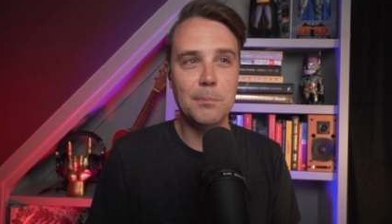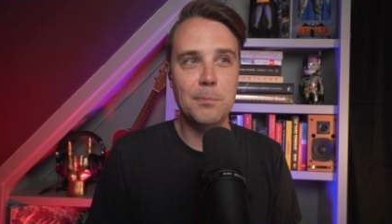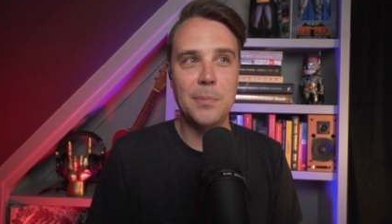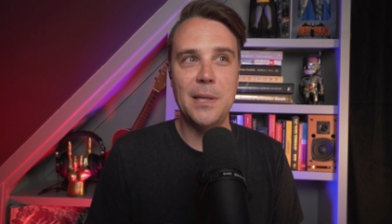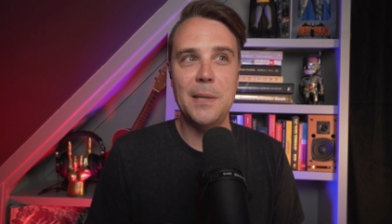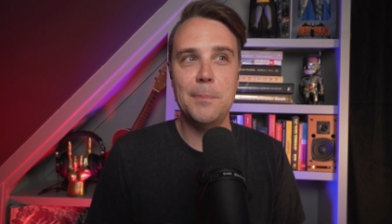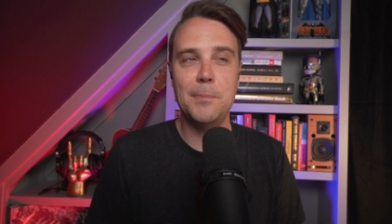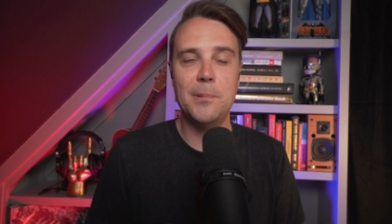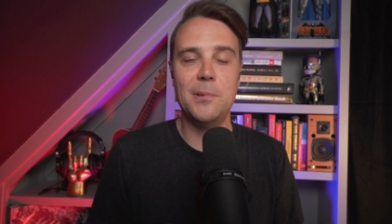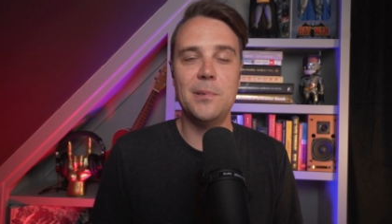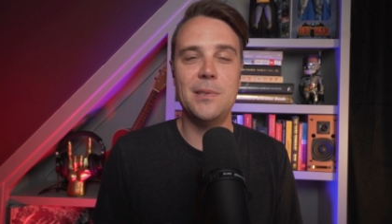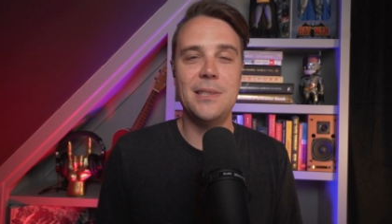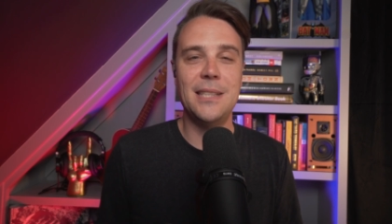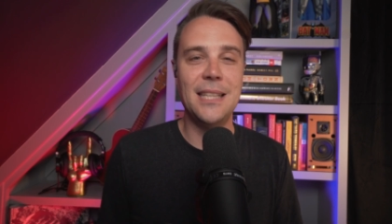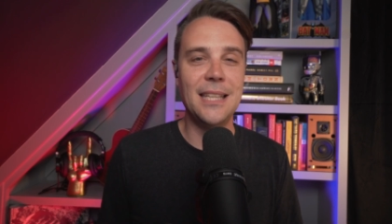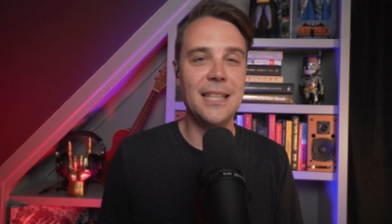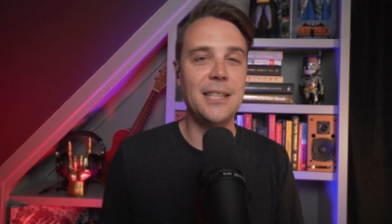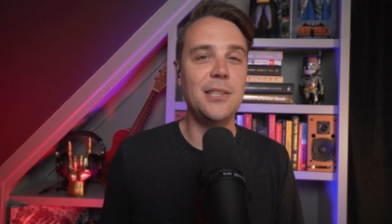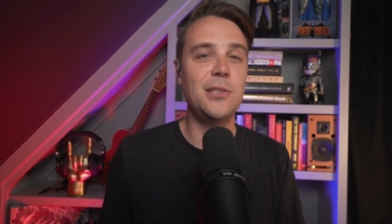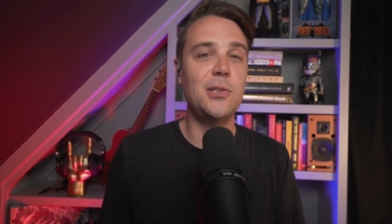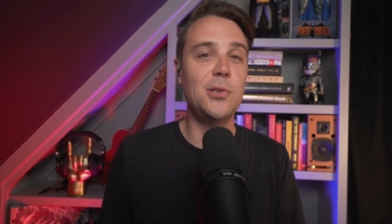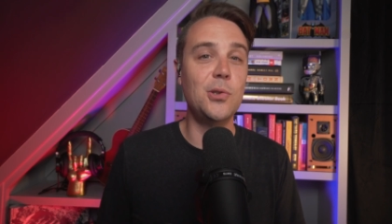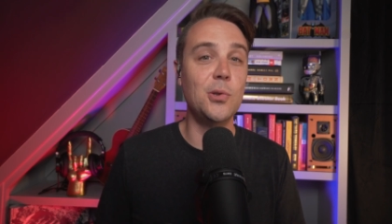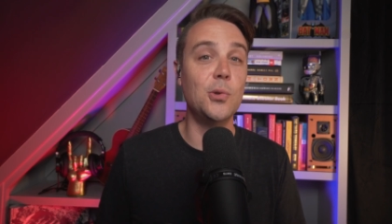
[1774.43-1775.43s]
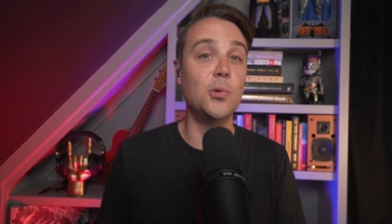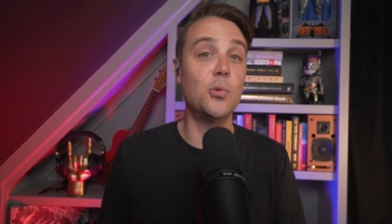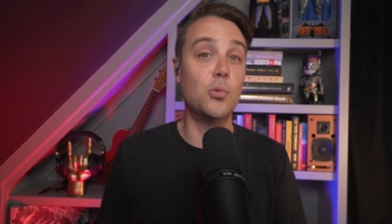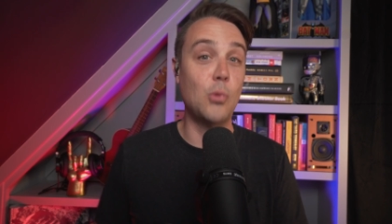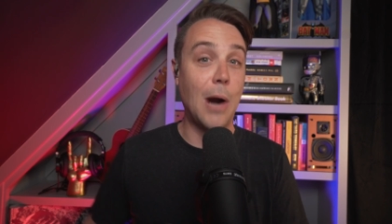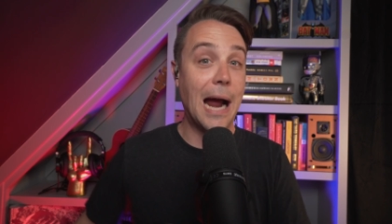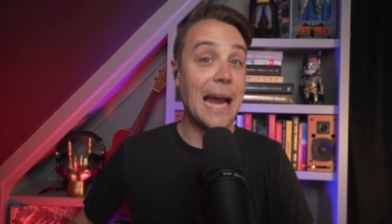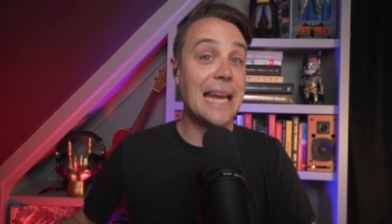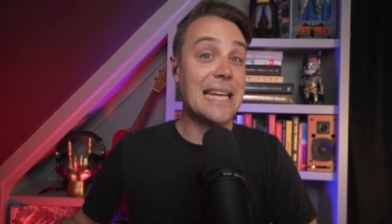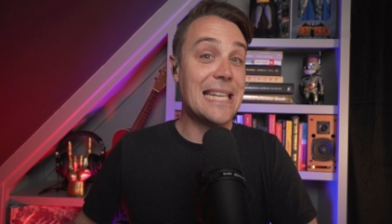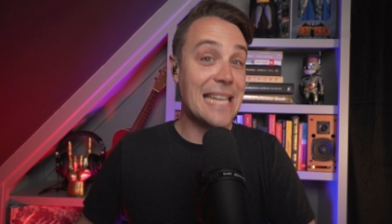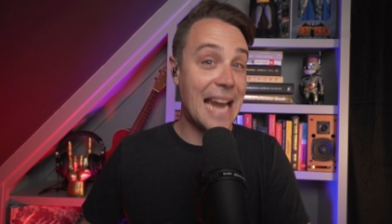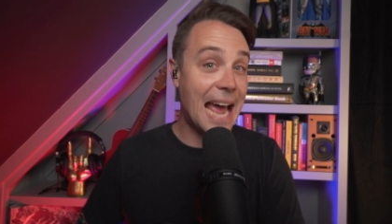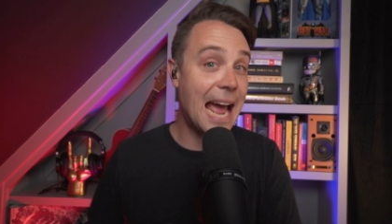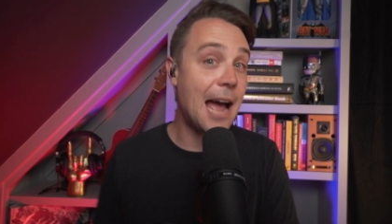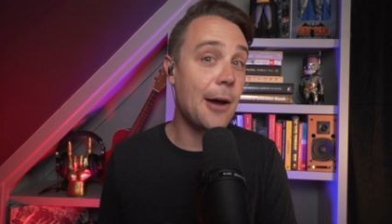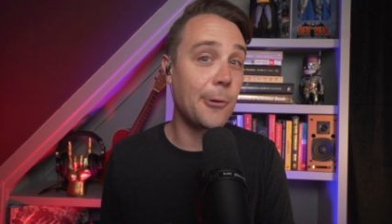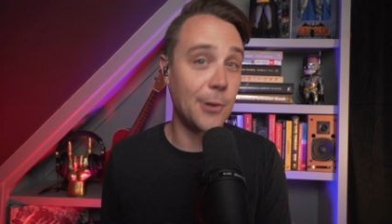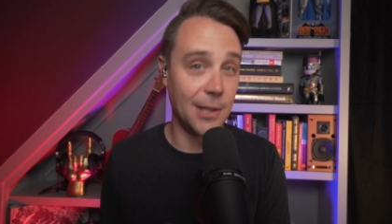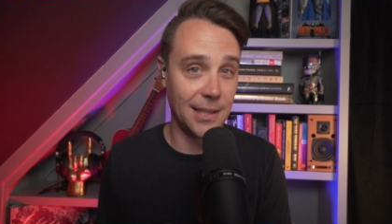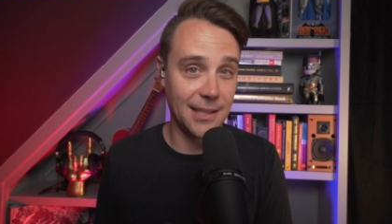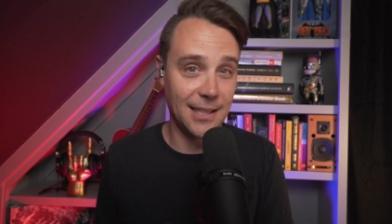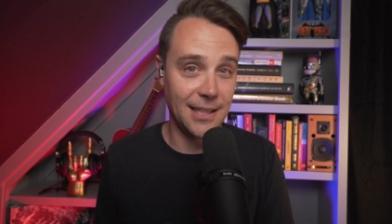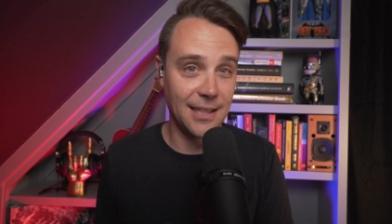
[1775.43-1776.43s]
people tend to right
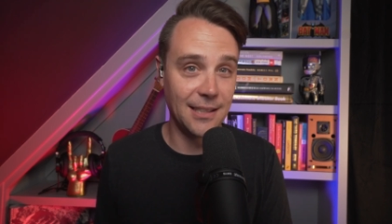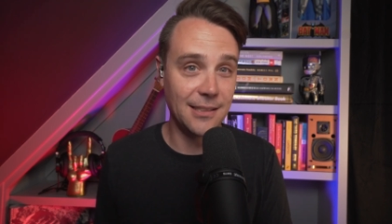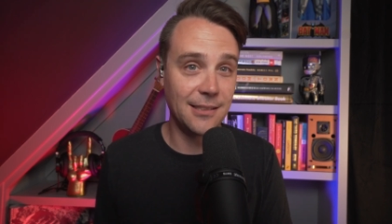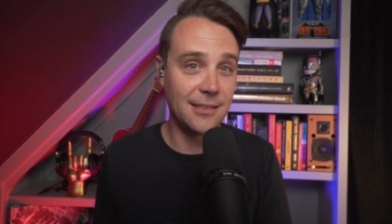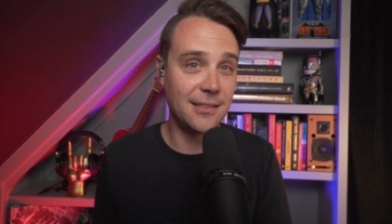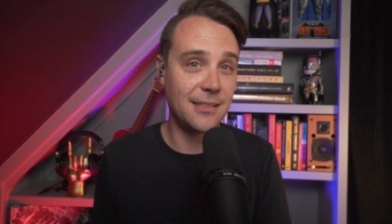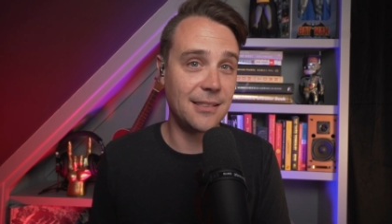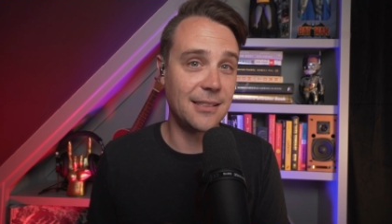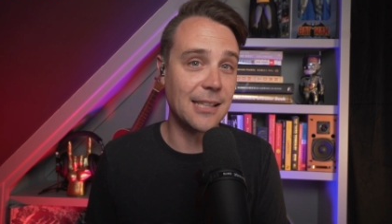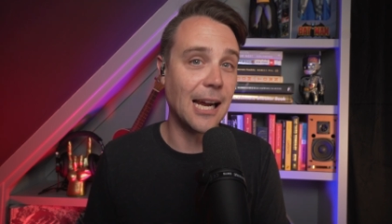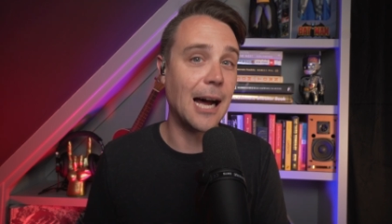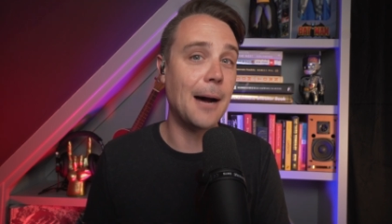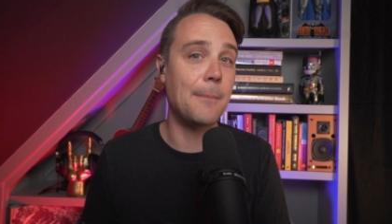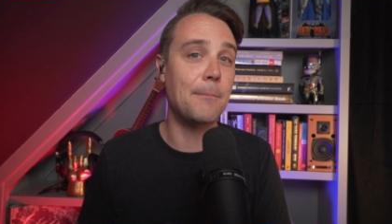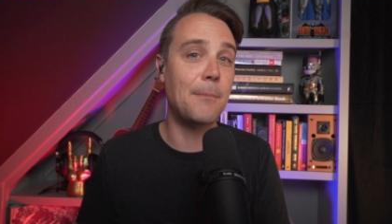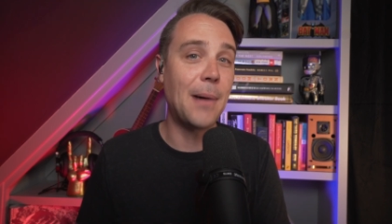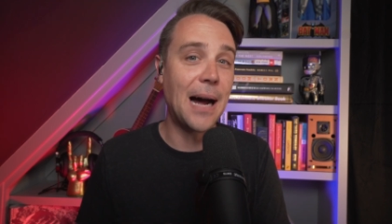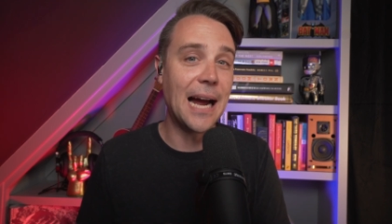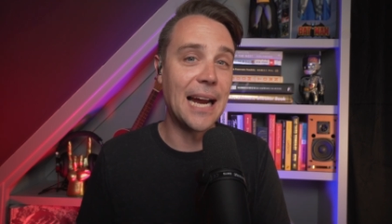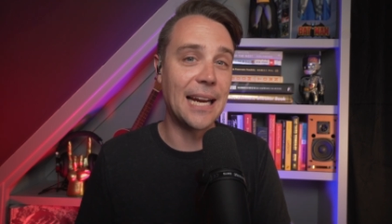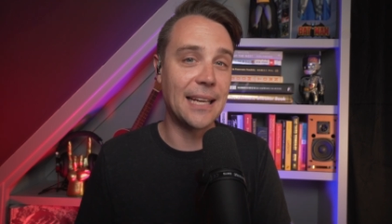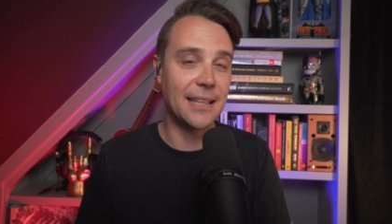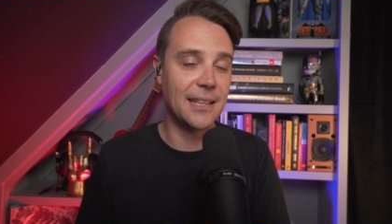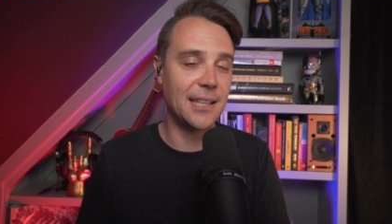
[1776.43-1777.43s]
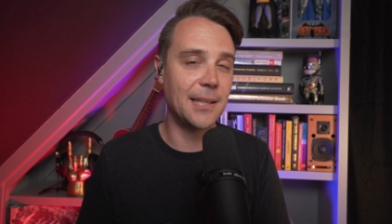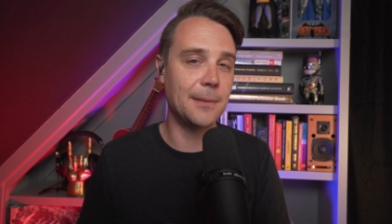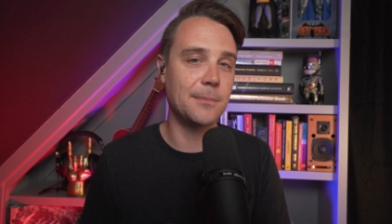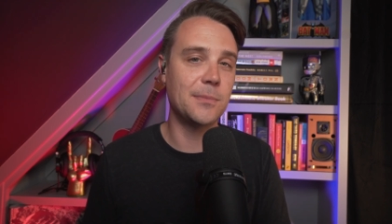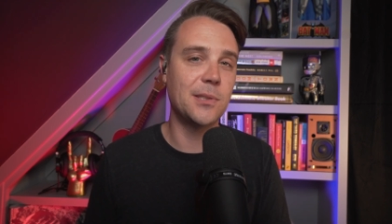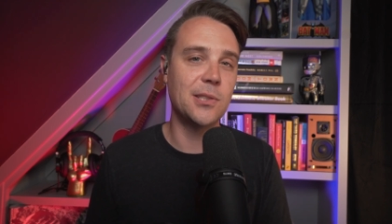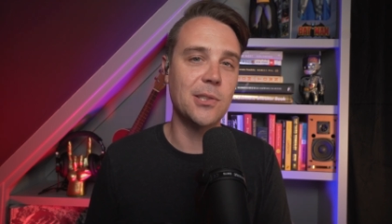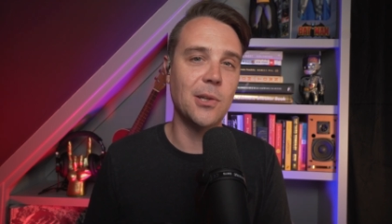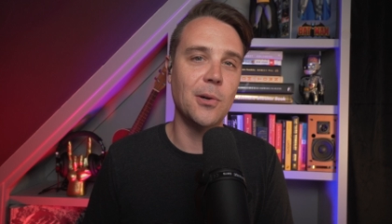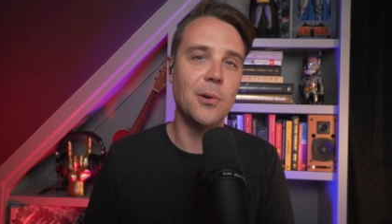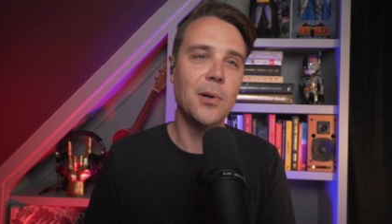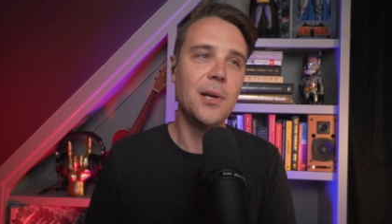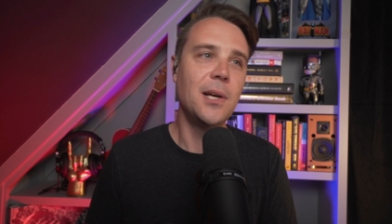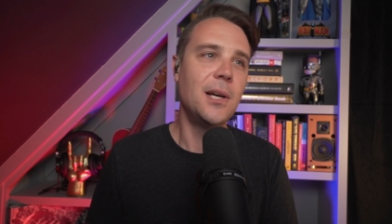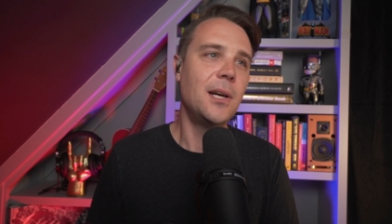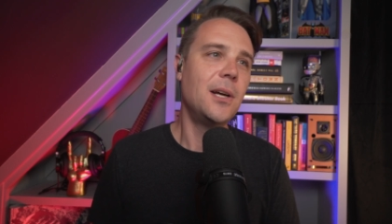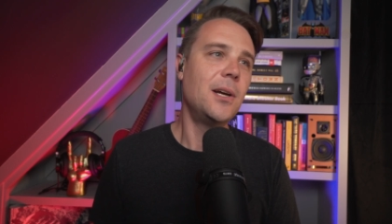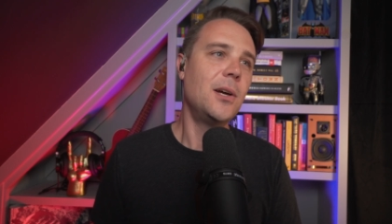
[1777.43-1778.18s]
now at least stop buying them. So